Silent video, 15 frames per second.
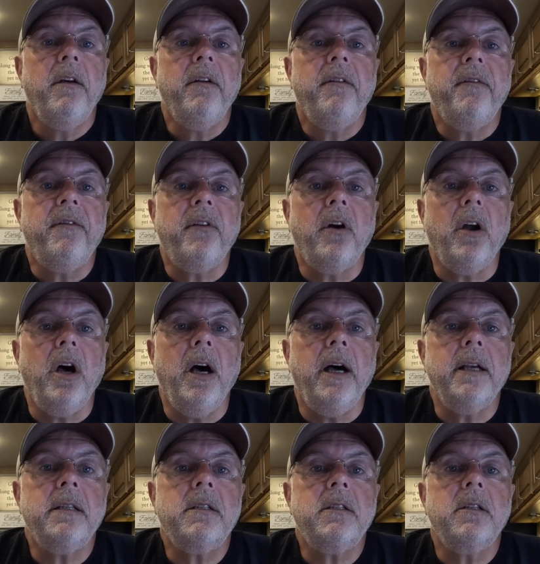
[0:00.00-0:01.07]
for
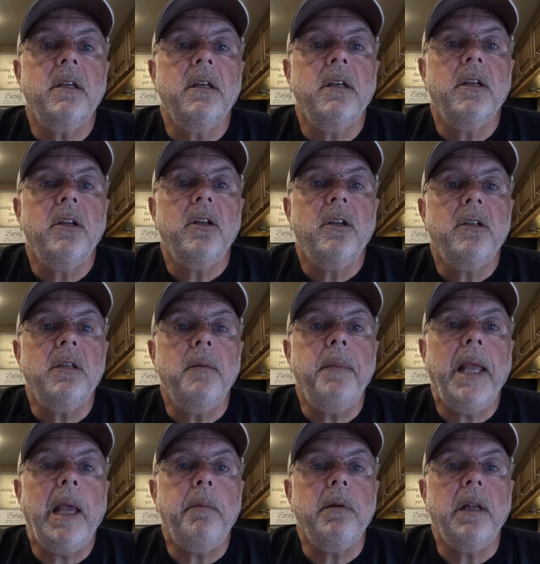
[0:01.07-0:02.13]
us to
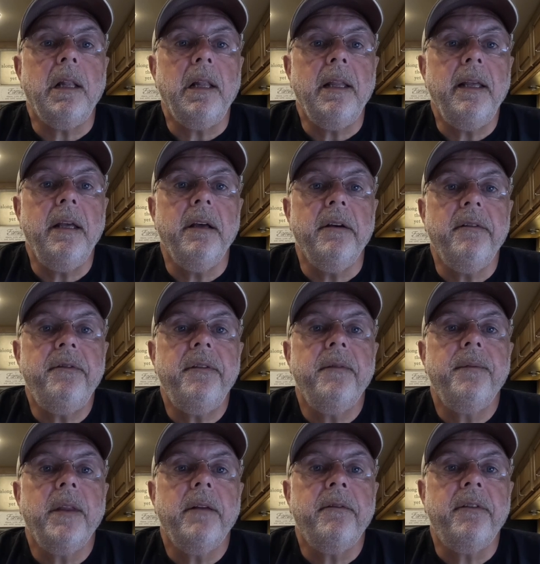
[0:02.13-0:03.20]
be able to live
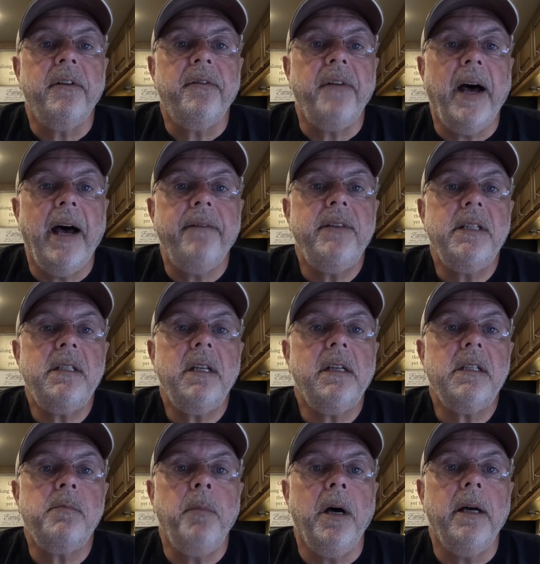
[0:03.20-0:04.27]
for 5 to
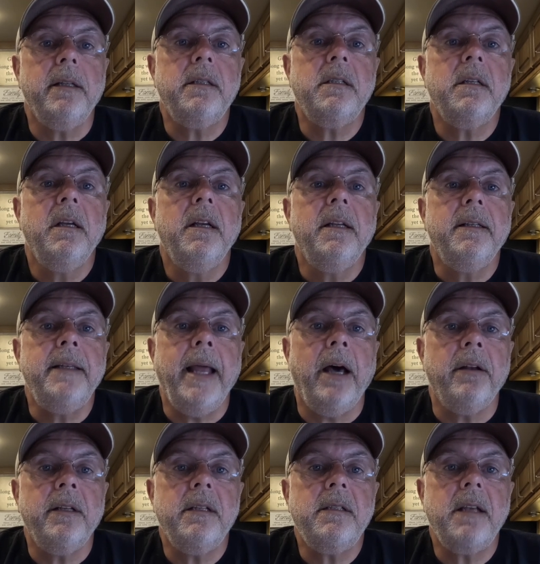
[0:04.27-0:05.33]
6 months
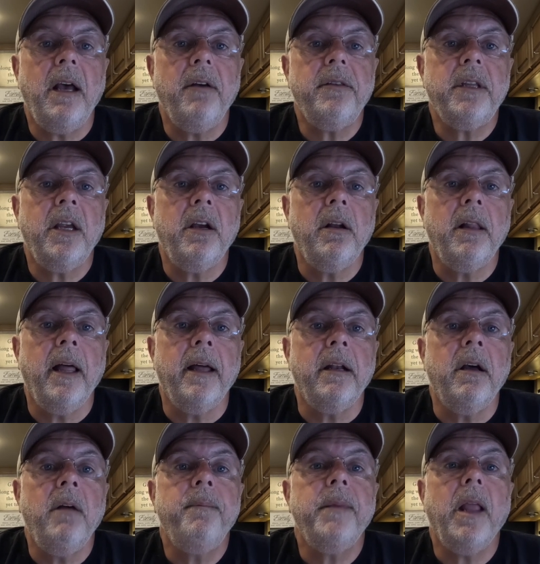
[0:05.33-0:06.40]
down in South
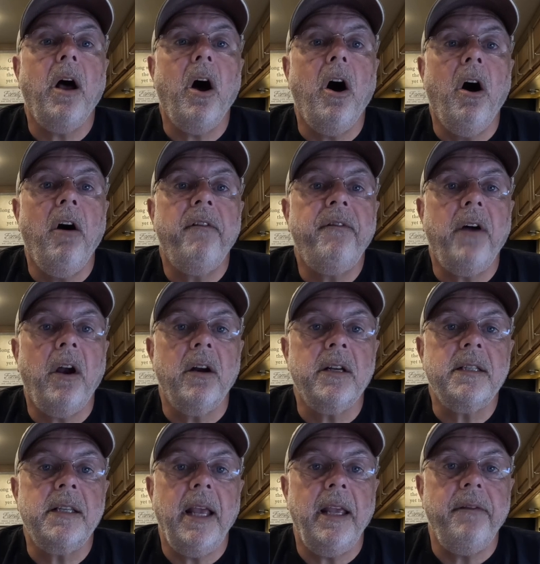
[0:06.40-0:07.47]
Carolina off our
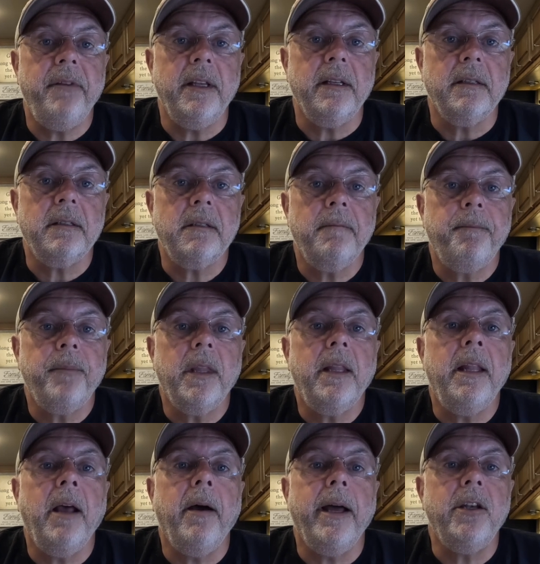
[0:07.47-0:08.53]
savings.
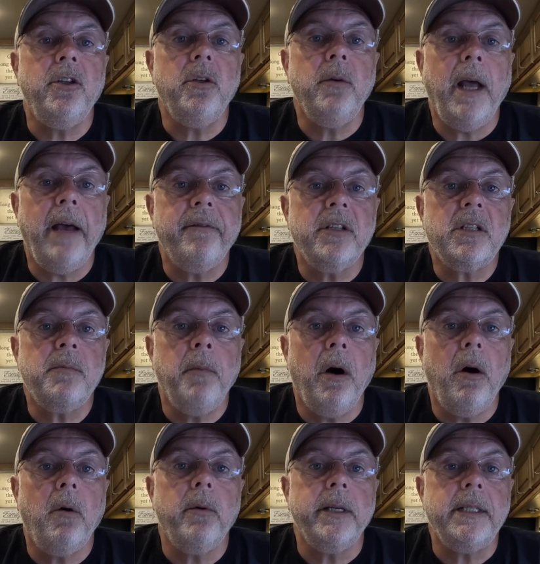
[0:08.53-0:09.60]
Now, I do have a
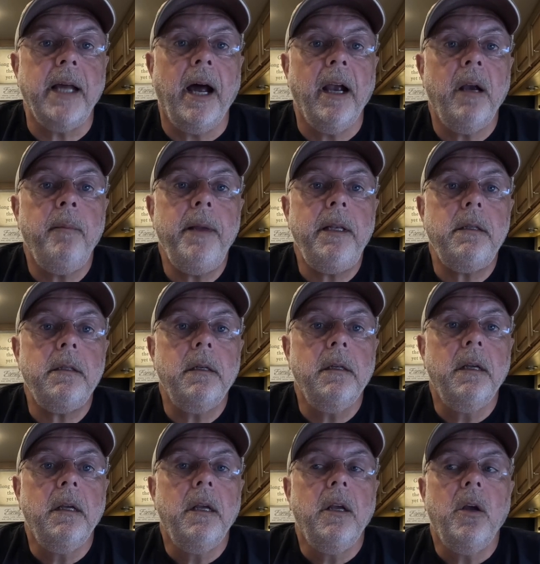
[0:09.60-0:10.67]
small retirement,
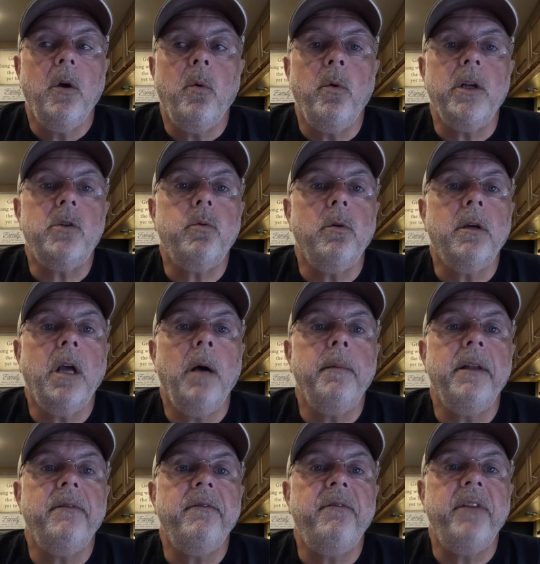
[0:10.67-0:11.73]
which will come
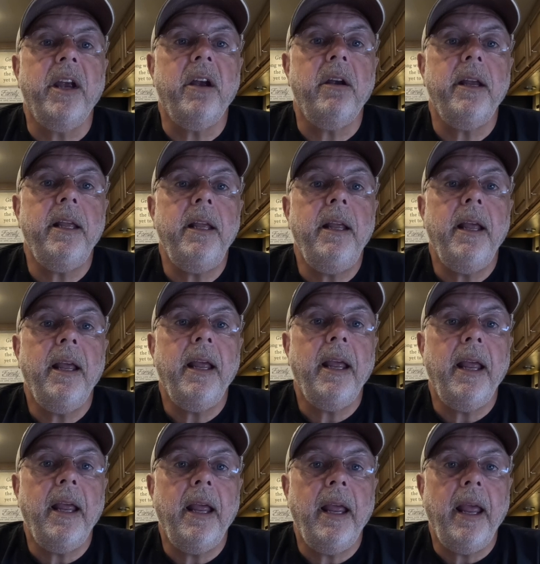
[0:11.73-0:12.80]
in very
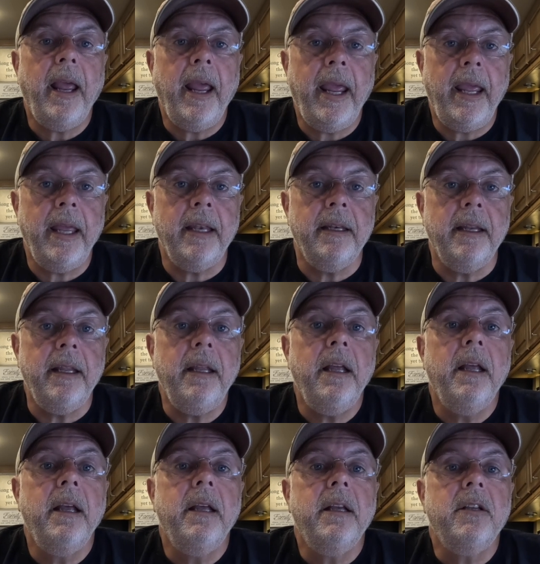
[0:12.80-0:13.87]
handy.
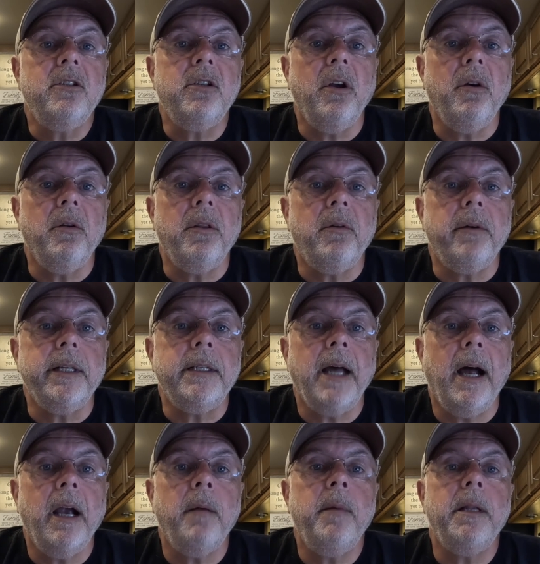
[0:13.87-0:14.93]
So the
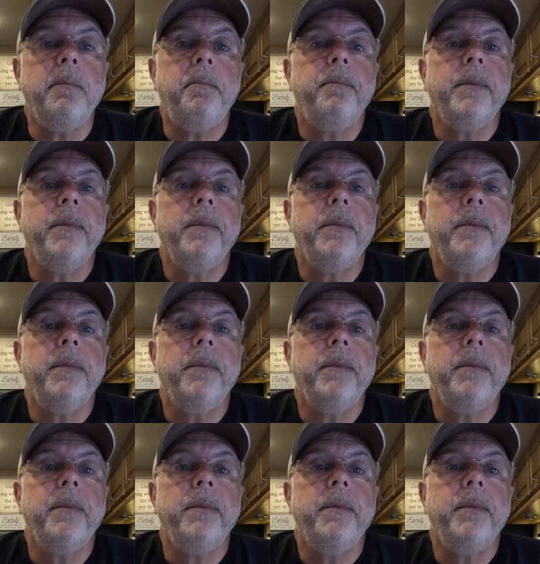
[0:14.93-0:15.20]
retirement